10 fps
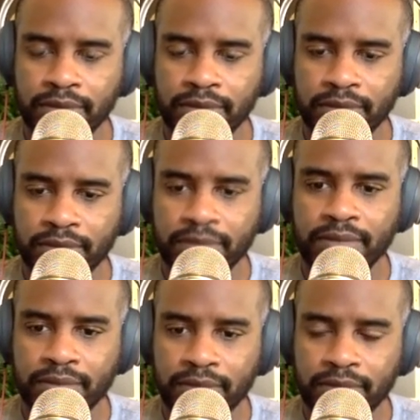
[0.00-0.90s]

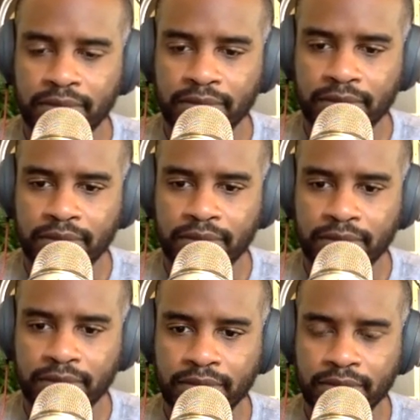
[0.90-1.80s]

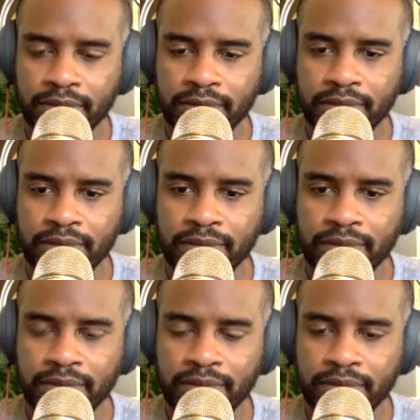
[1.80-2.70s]

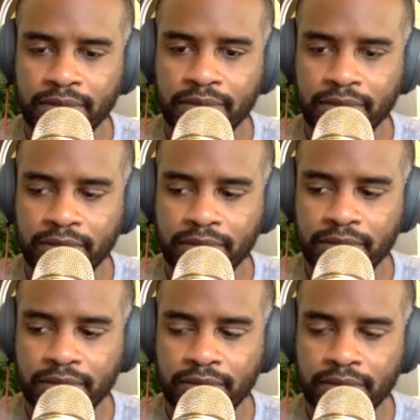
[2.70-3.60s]

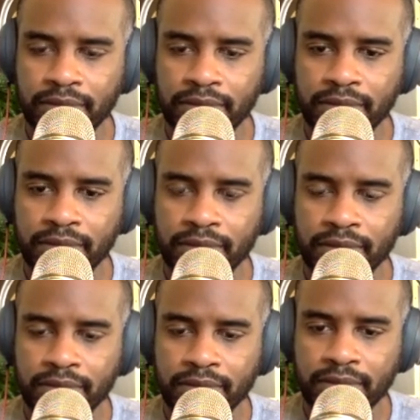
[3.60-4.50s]

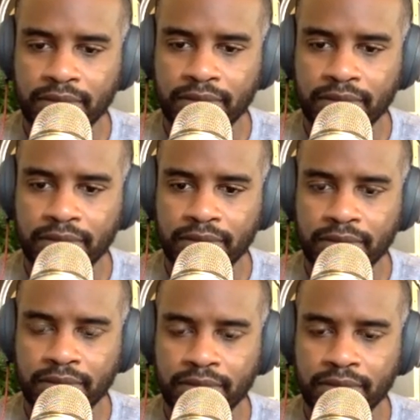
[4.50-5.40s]

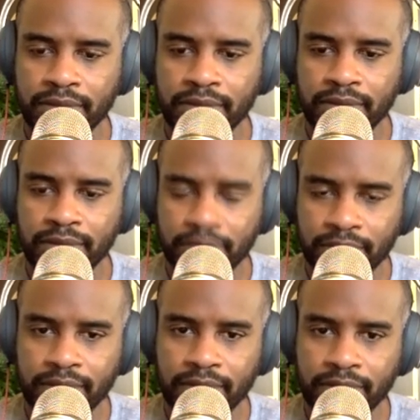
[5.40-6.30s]

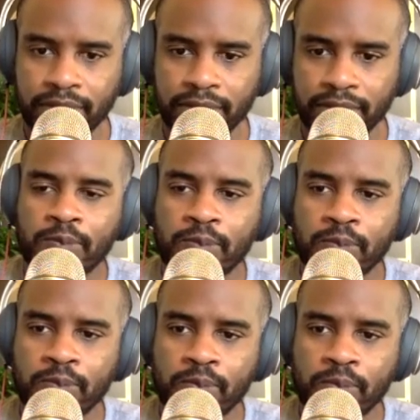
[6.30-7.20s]

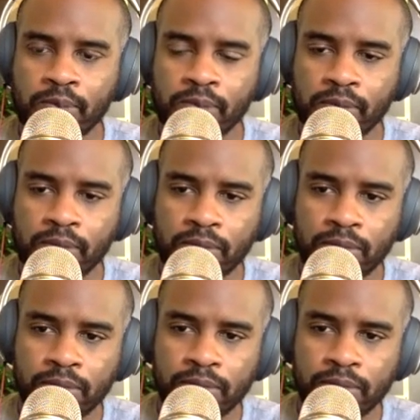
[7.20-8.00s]
[no speech]